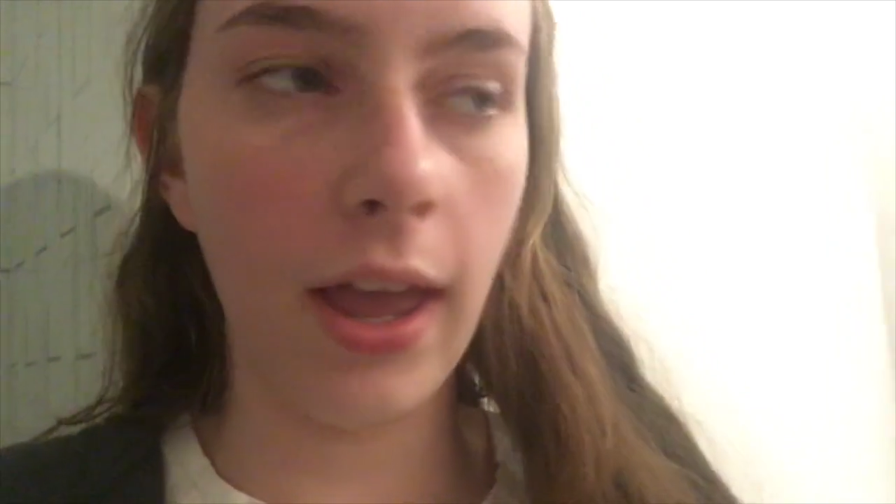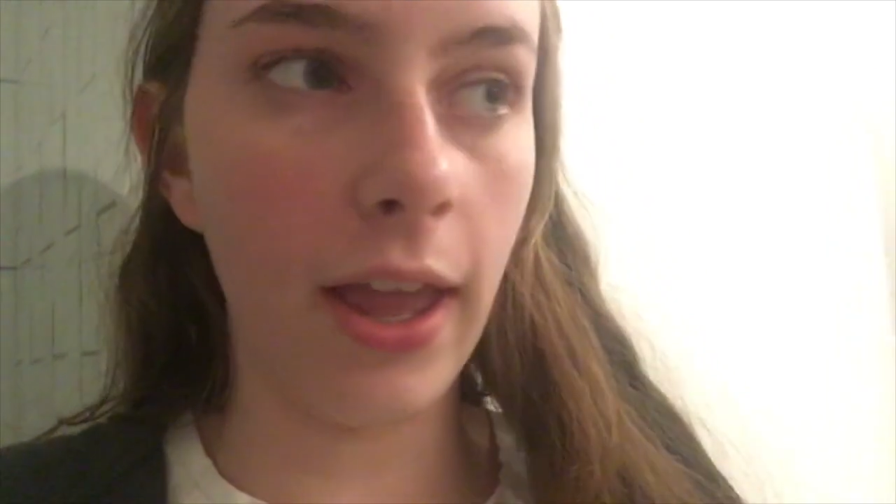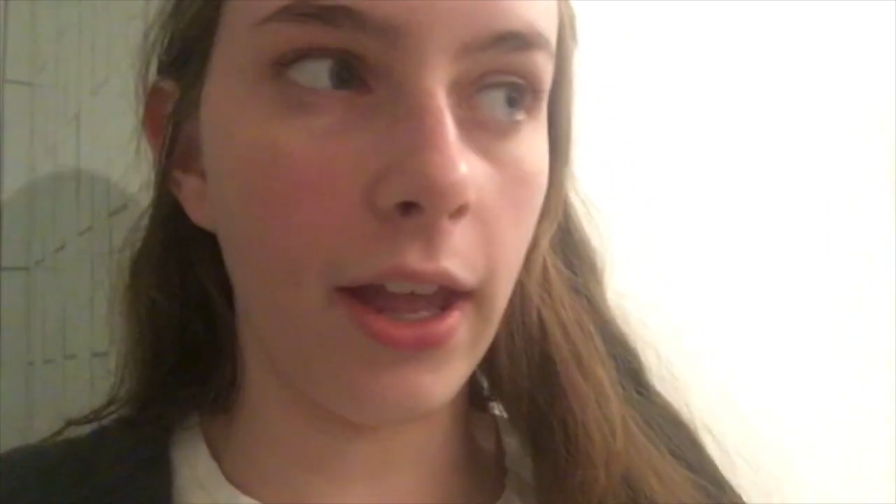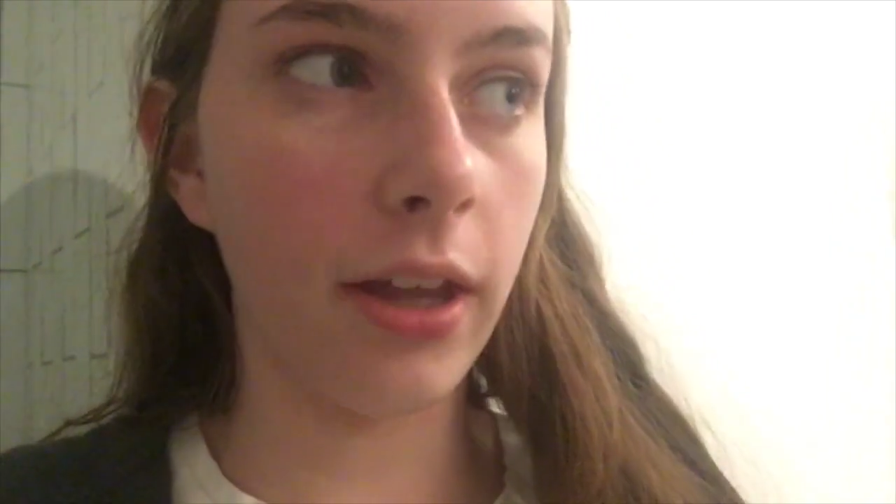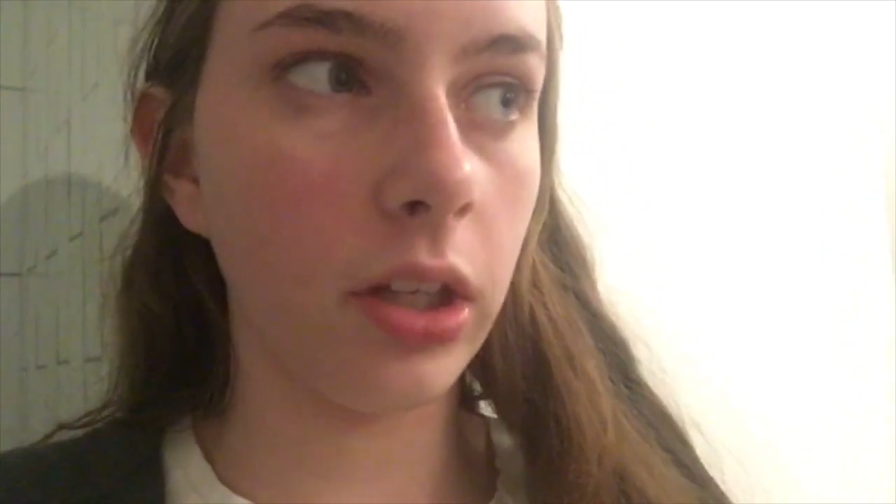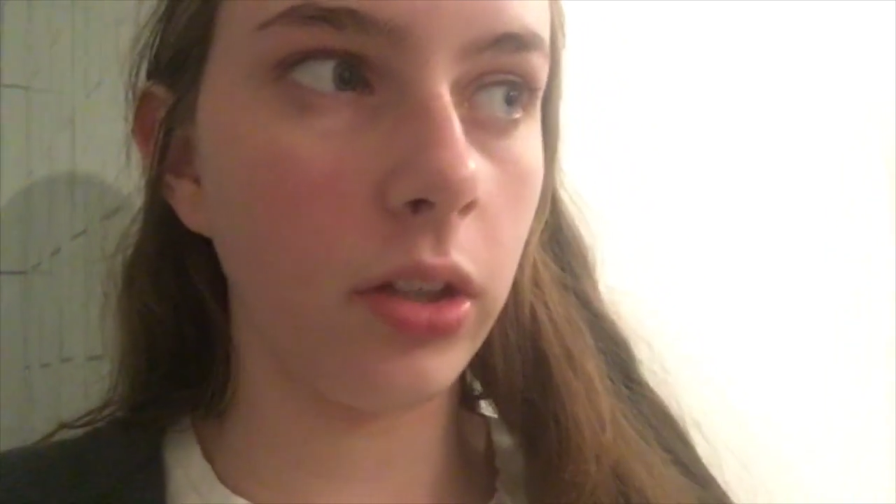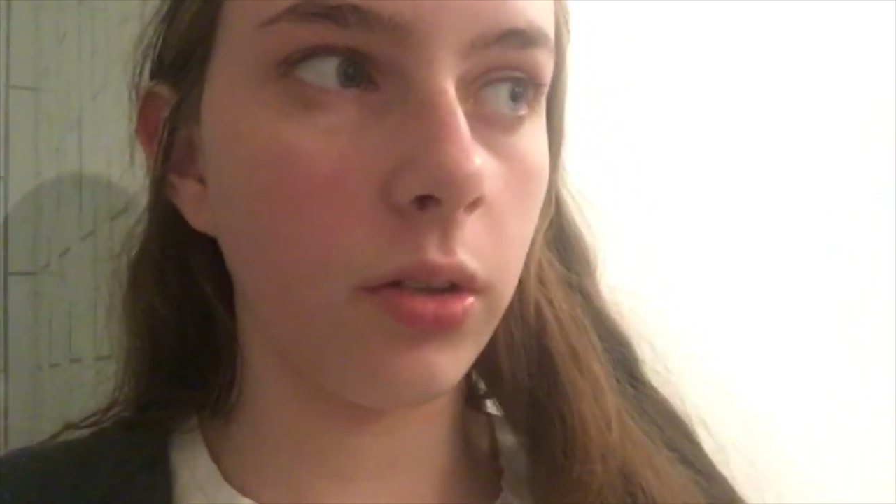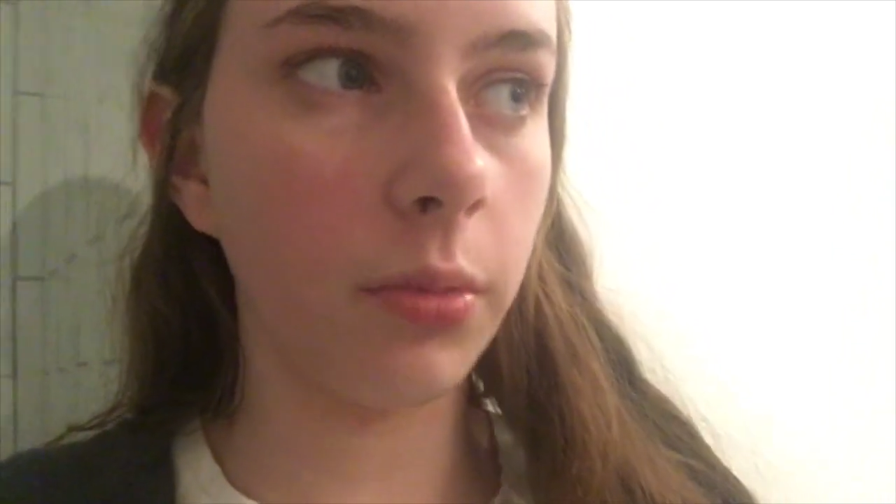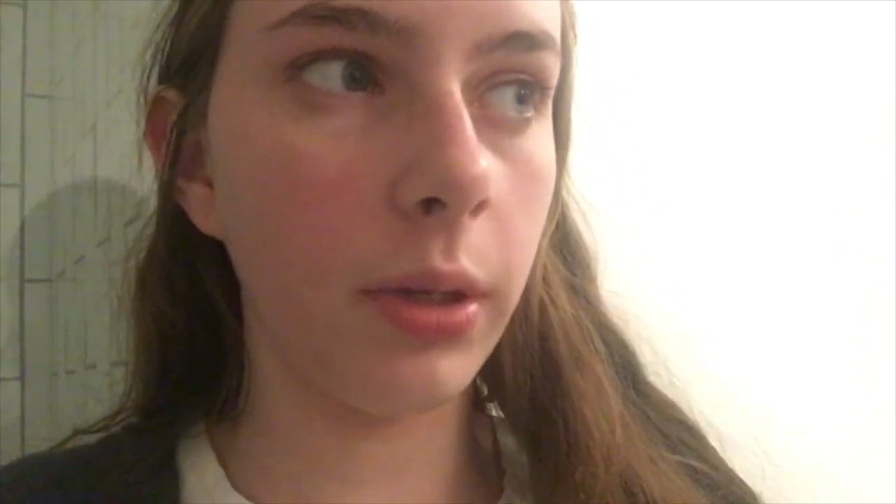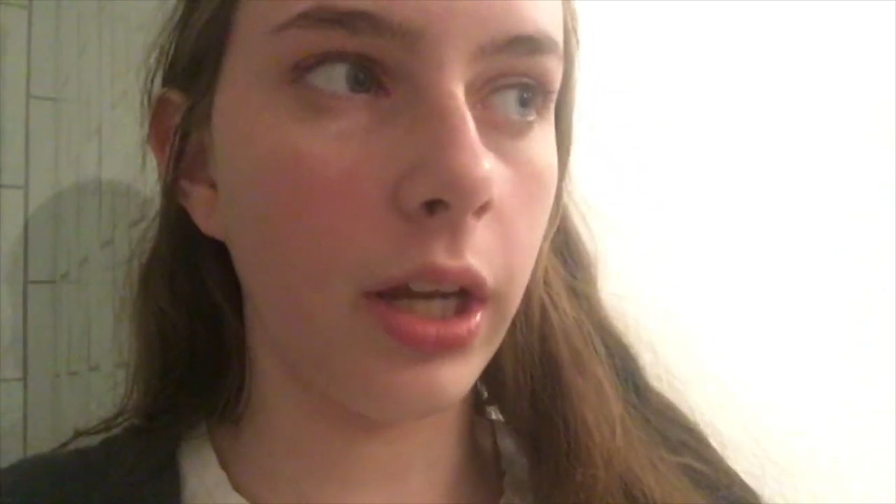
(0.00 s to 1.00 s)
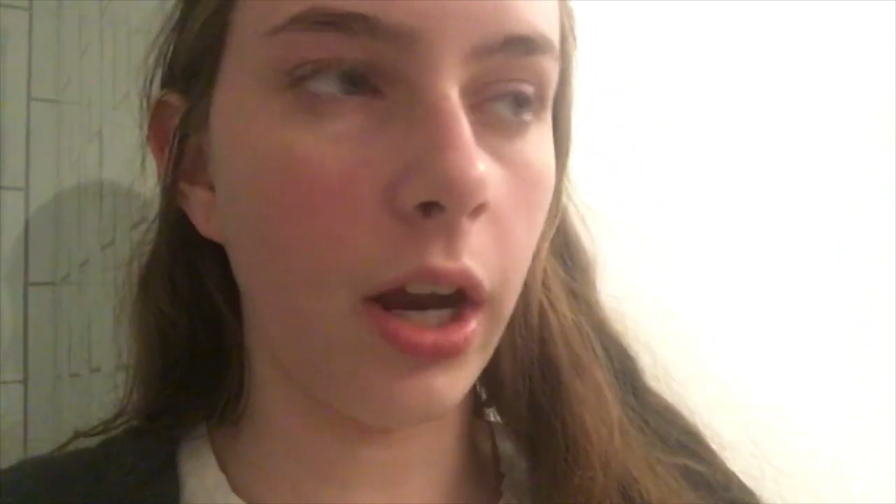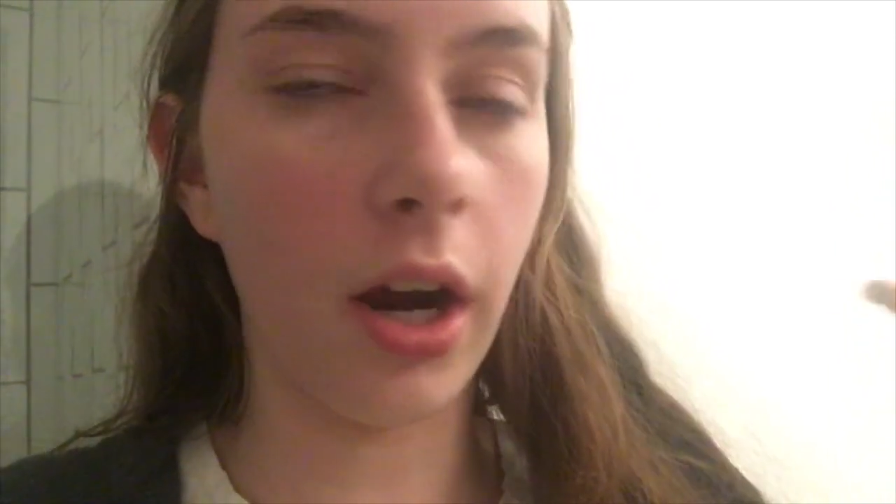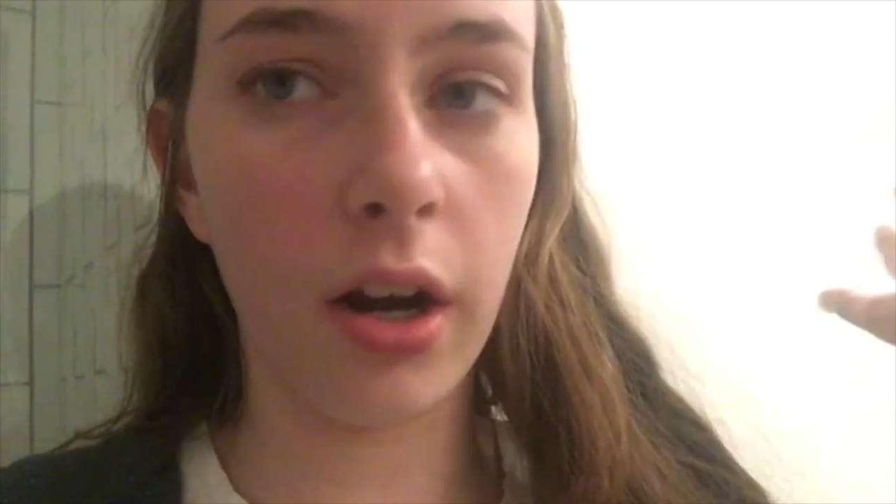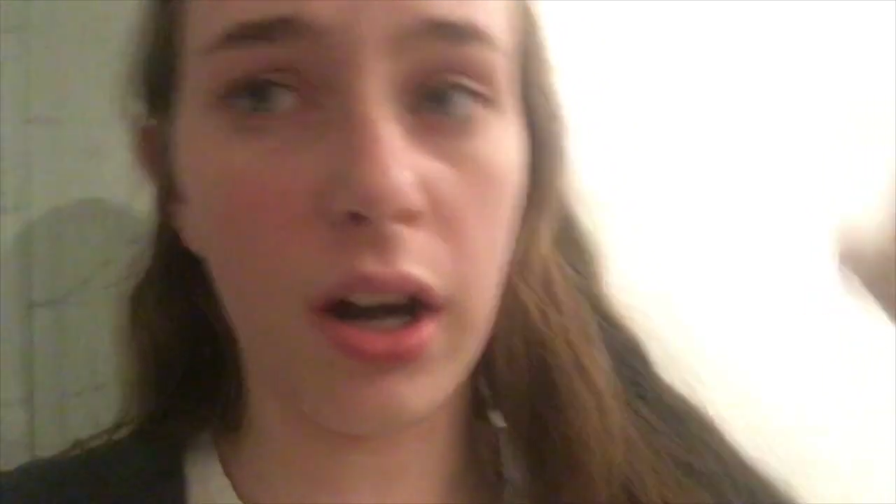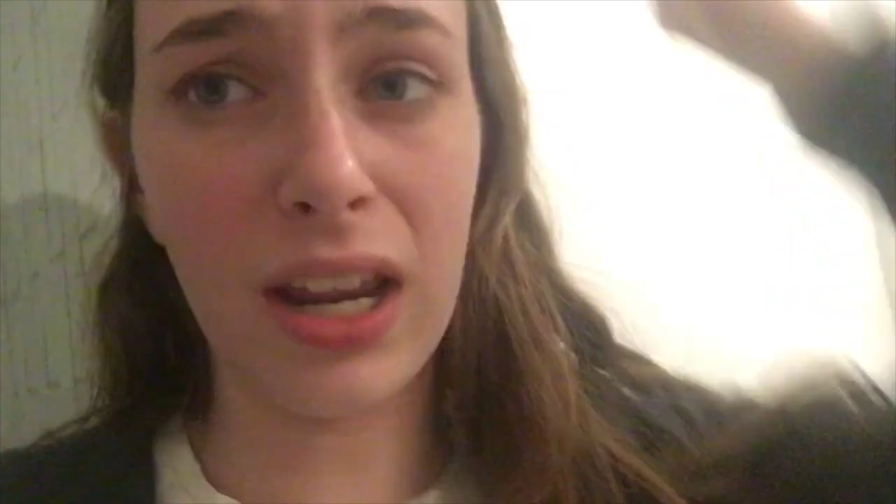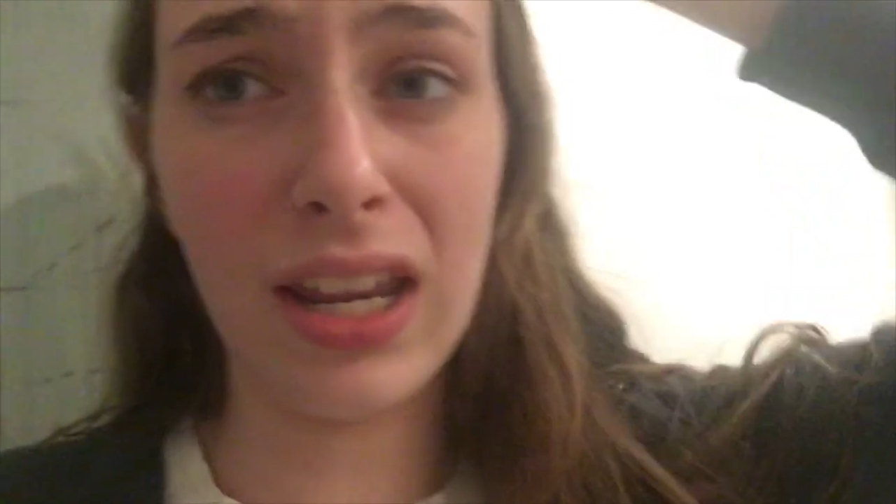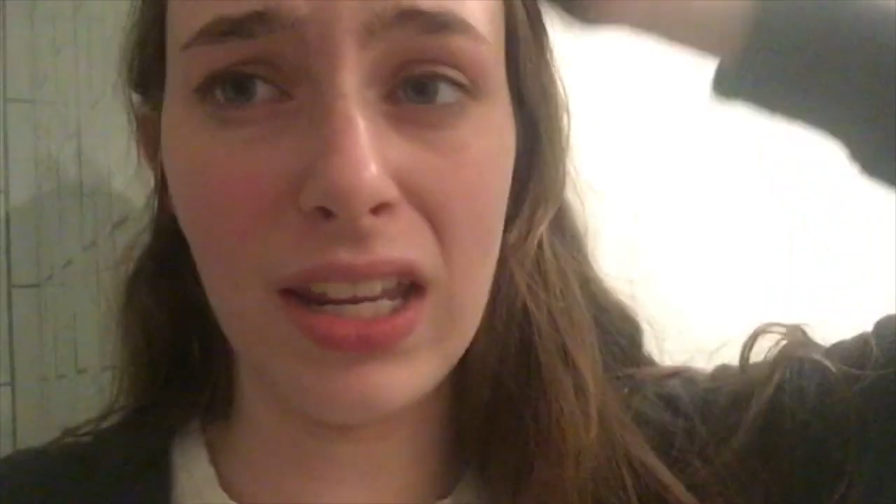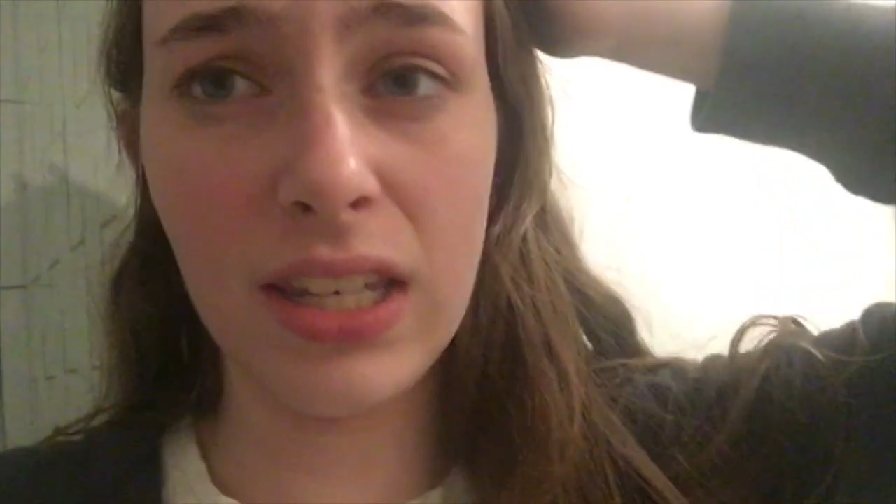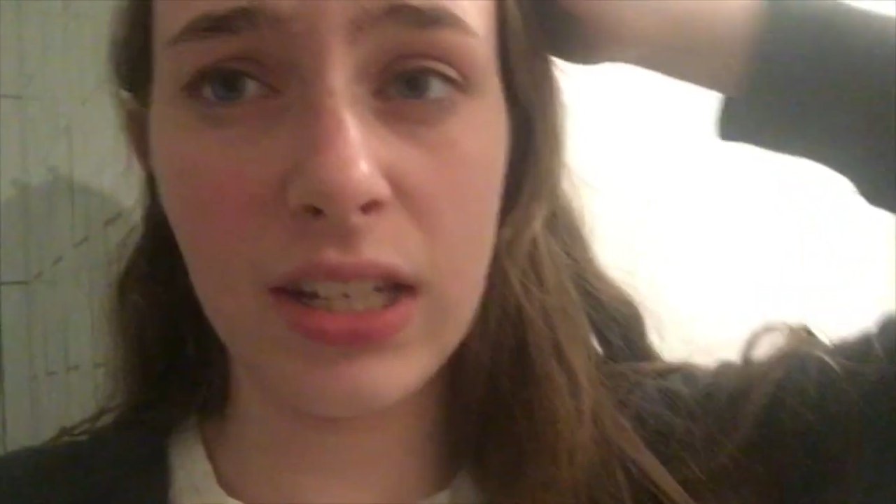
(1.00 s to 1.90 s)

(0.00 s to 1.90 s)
and we are in